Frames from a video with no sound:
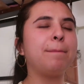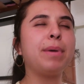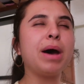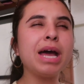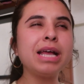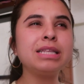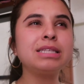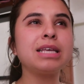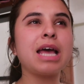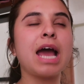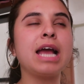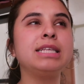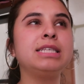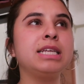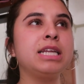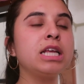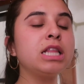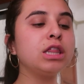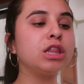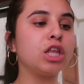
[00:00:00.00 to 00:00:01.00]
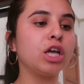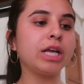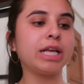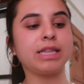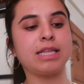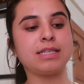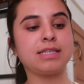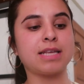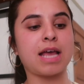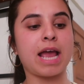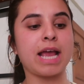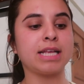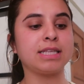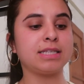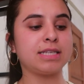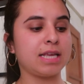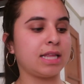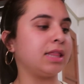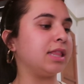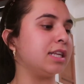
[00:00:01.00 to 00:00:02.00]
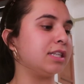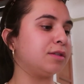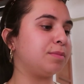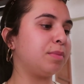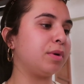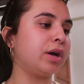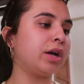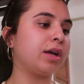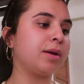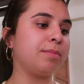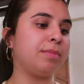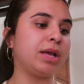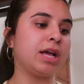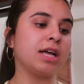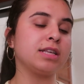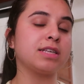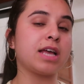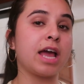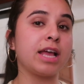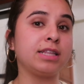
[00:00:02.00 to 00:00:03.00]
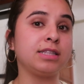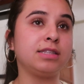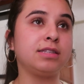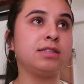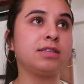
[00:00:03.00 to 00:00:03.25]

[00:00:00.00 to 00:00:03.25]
But I didn't look at the science in this book because I